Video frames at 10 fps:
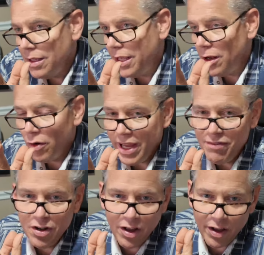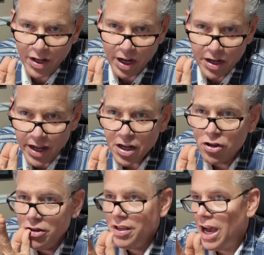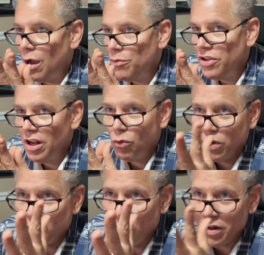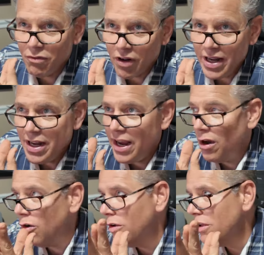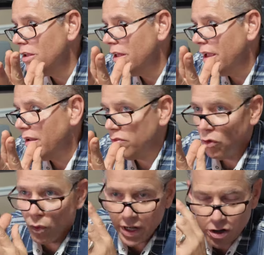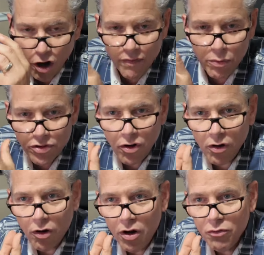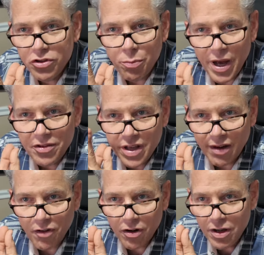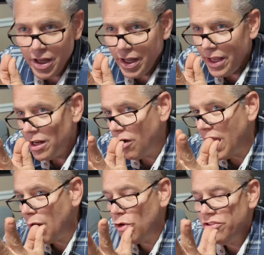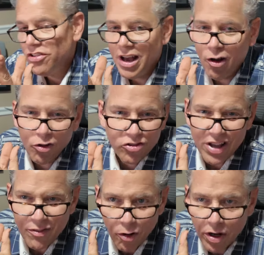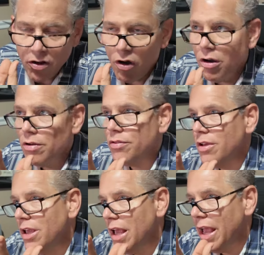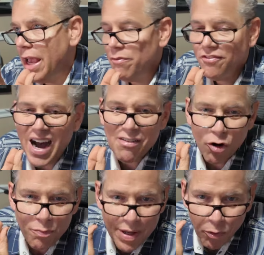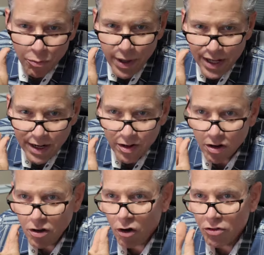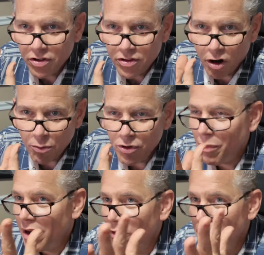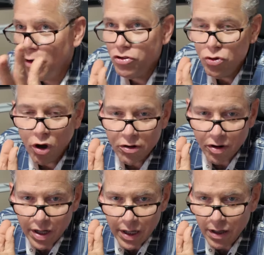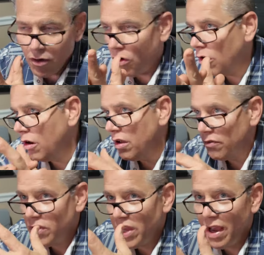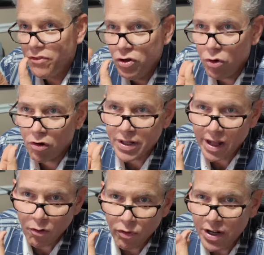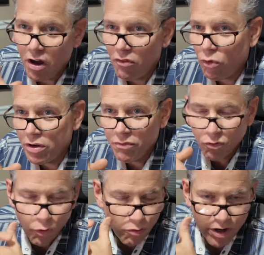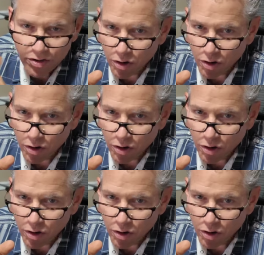You know, even in the good times, you know, what right now, when COVID was going on, was the best ever. You know, I would sell 700 cars, and 500 people would pay their cars to term. So I might repo 200, or have 200 that are written off one reason